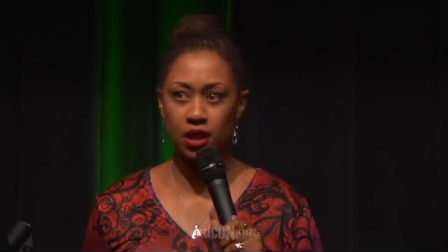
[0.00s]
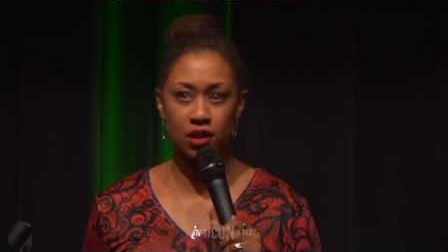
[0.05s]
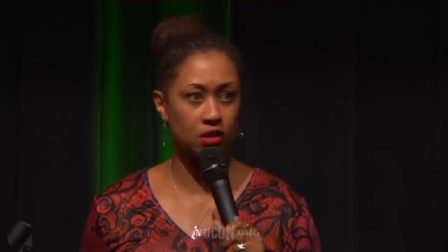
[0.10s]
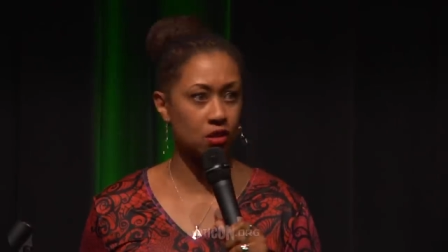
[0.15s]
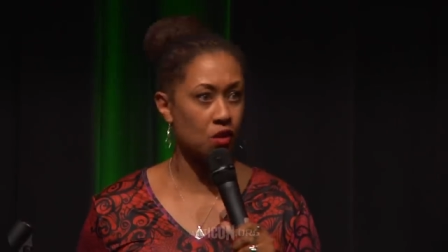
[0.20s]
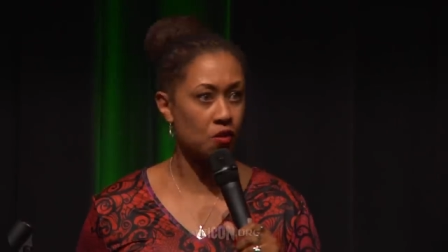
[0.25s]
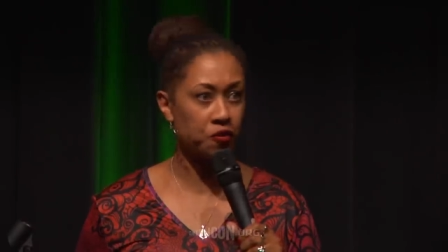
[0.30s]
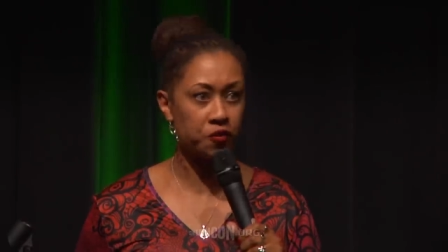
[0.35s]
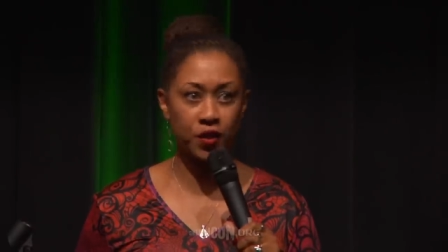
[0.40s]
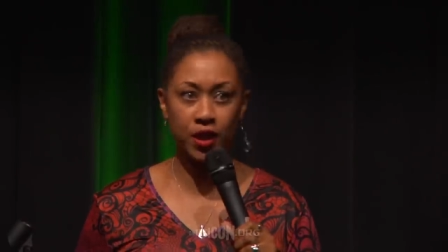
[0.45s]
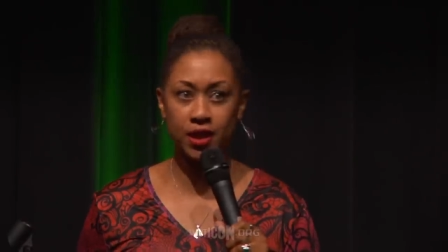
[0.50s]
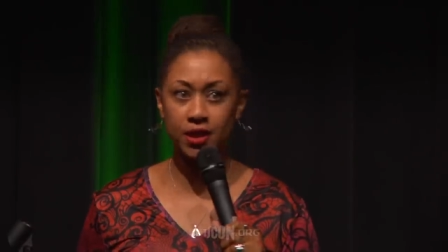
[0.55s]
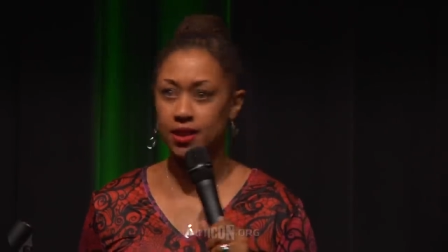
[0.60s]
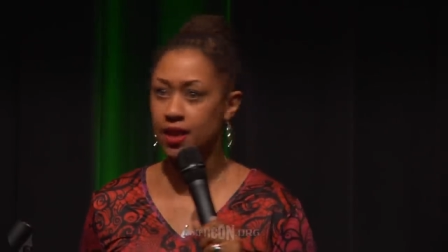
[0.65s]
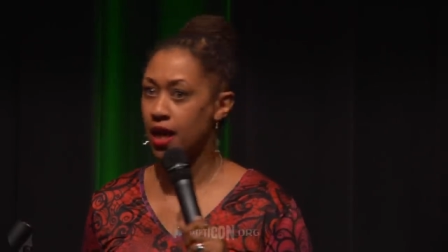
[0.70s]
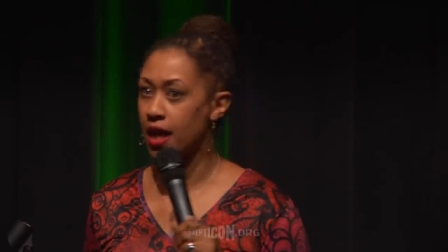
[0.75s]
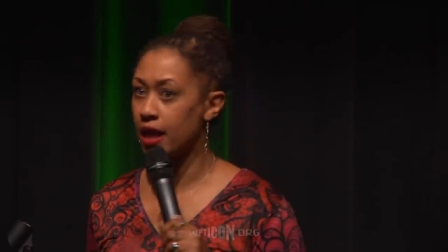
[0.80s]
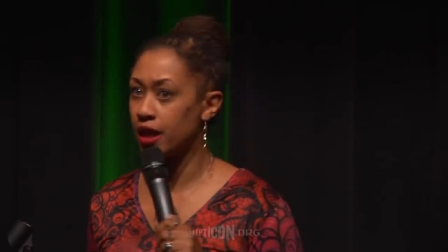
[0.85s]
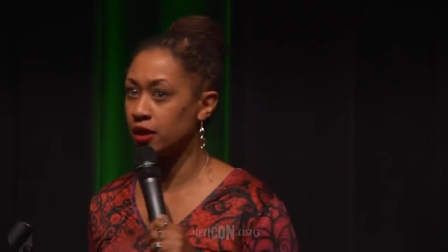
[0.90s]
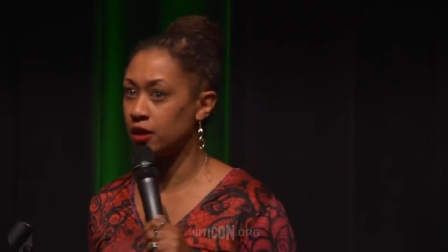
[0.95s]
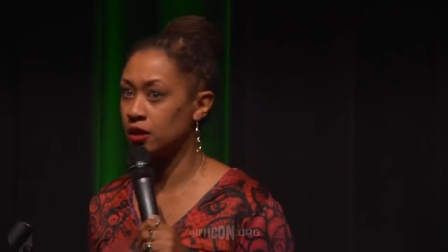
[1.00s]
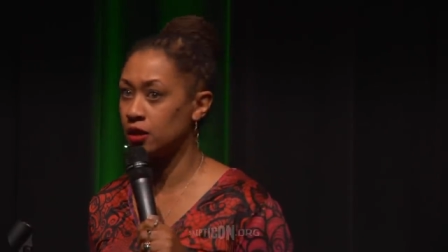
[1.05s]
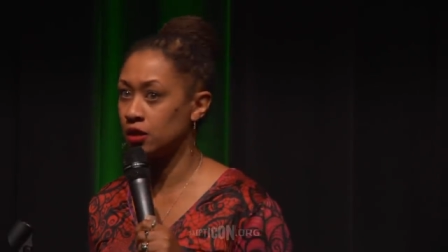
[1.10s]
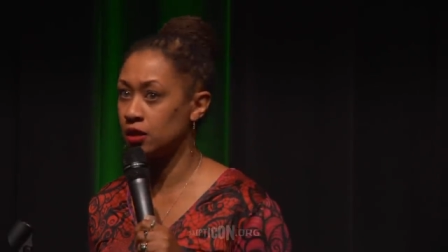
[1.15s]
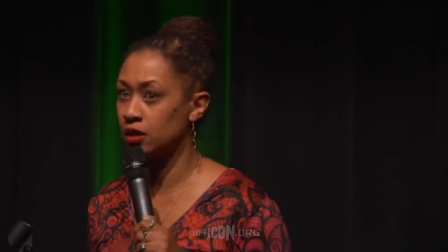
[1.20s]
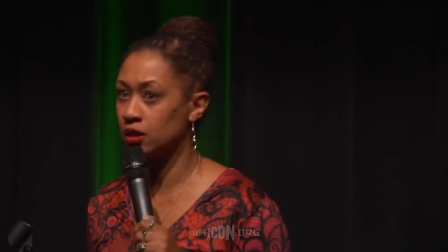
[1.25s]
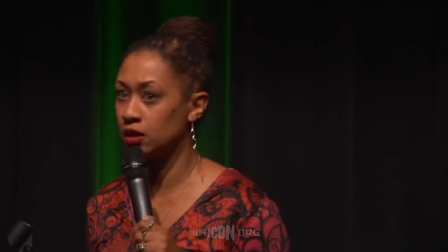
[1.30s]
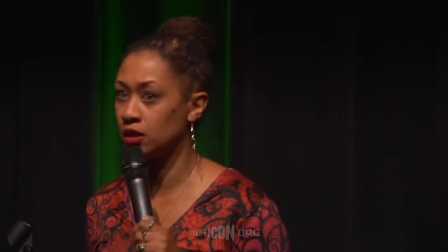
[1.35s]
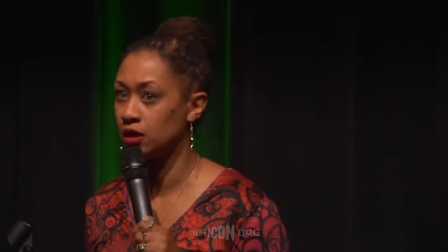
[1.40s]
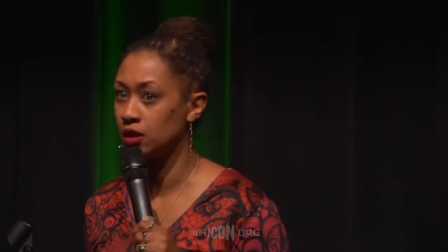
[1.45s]
that's gonna fix
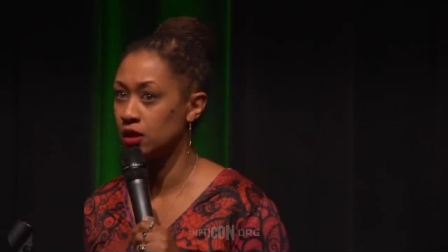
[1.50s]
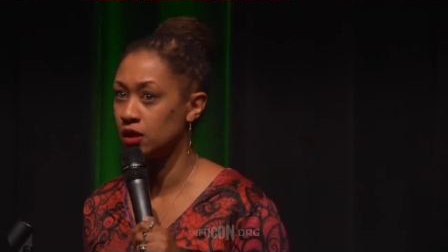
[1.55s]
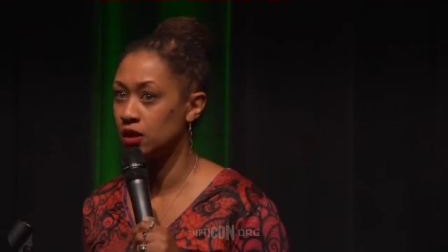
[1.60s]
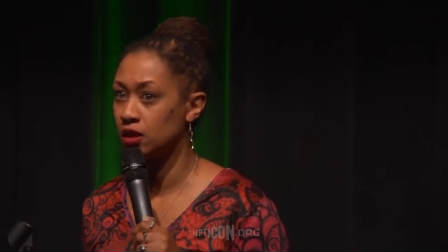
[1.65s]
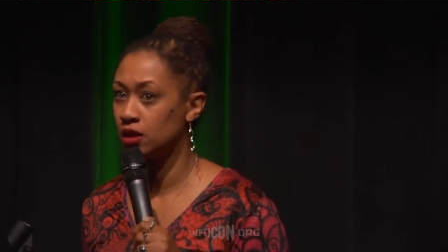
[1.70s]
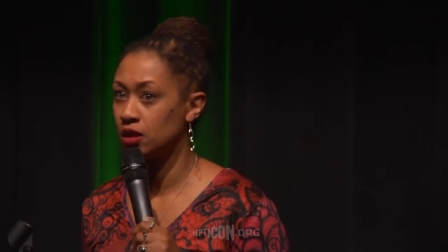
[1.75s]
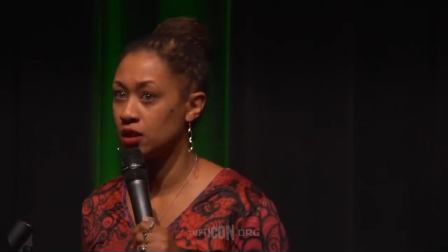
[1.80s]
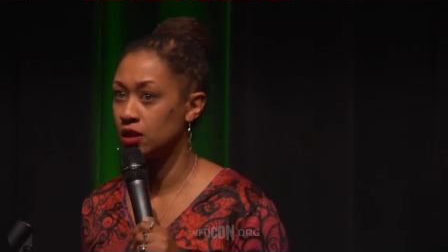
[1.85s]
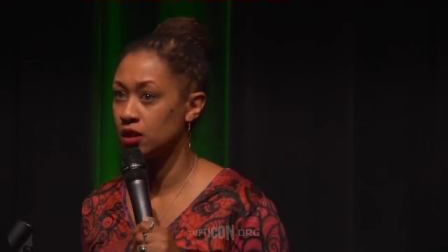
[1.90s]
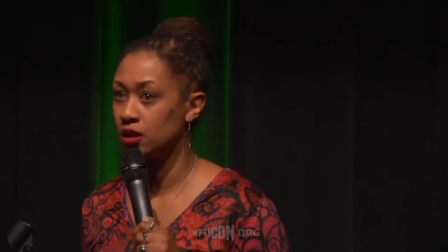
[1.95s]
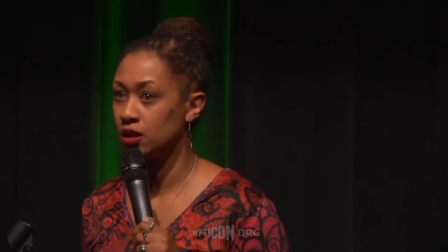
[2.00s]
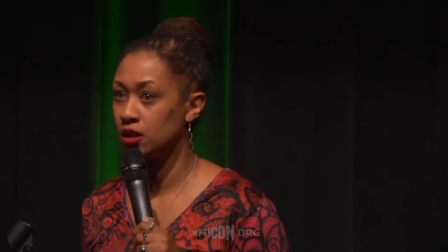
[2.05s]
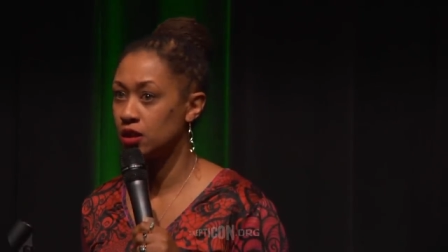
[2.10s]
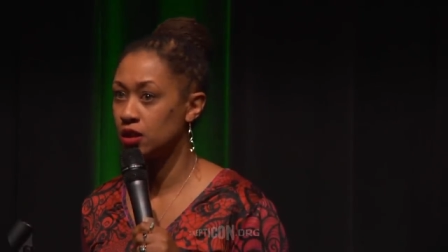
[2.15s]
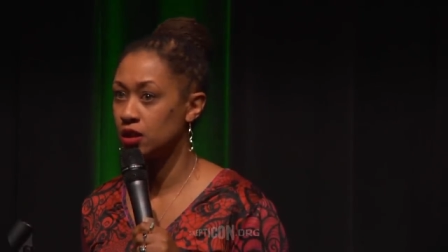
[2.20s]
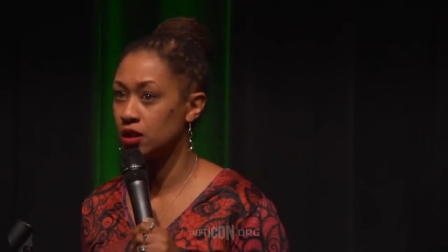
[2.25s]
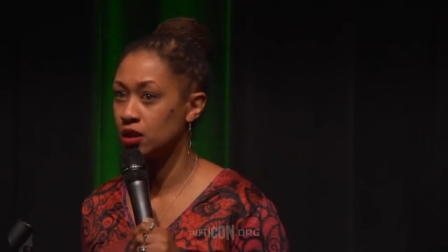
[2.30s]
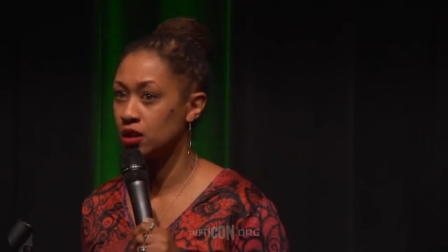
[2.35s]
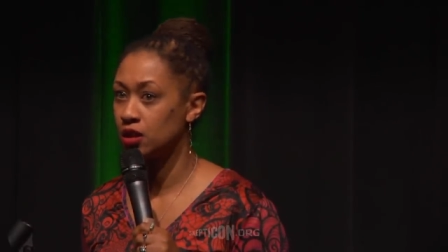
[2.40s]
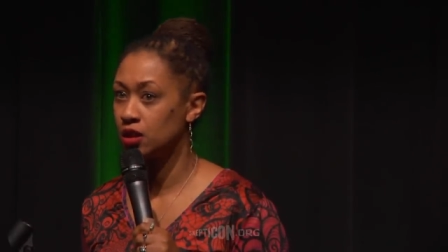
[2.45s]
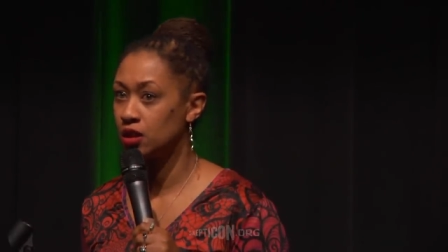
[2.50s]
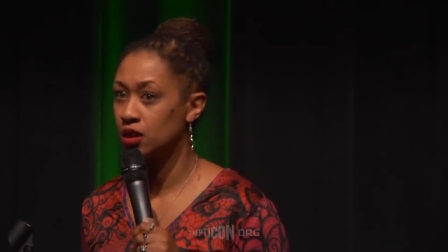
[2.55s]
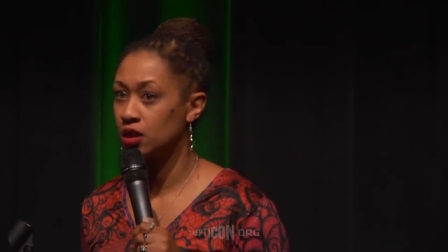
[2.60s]
that.